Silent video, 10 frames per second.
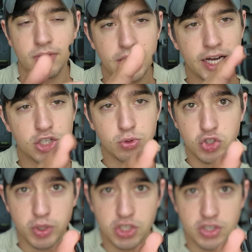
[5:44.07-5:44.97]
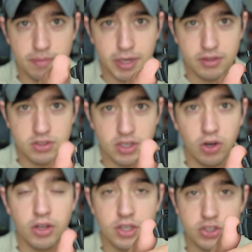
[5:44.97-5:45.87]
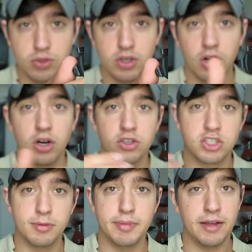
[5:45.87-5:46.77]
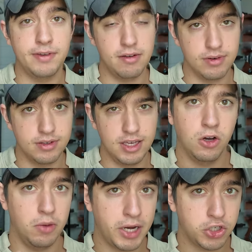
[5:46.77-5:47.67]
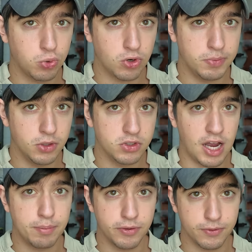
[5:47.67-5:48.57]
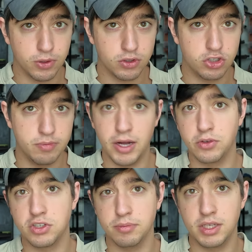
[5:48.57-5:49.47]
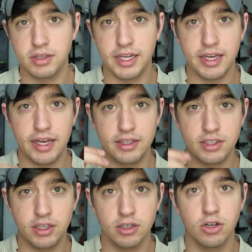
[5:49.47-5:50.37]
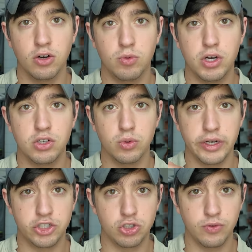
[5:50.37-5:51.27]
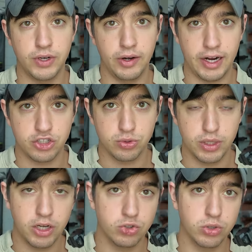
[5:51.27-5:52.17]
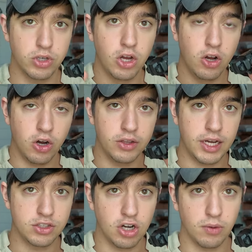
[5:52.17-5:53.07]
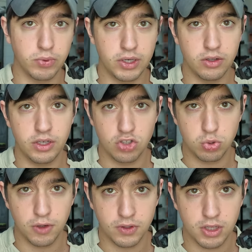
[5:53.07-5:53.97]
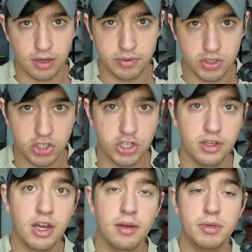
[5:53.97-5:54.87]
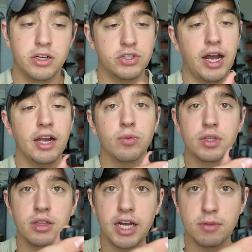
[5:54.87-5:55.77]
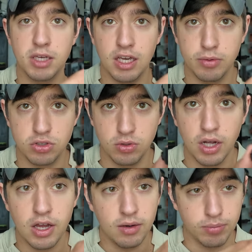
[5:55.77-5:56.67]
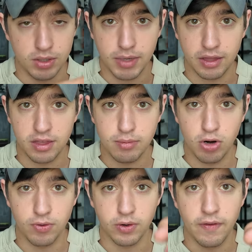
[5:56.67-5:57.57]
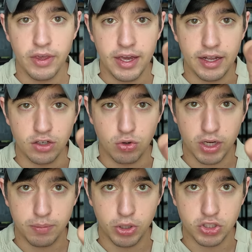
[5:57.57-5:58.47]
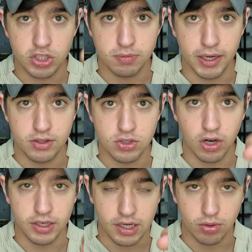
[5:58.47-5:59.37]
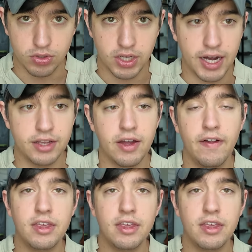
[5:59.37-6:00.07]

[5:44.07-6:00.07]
The actual switches and buttons on this unit are some of my favorite. On my shorter builds, I prefer to mount something like a TLR1 or a Surefire X300 on that top rail in the 12 o'clock position because I really like being able to bring my thumb over and quick push these buttons on either side.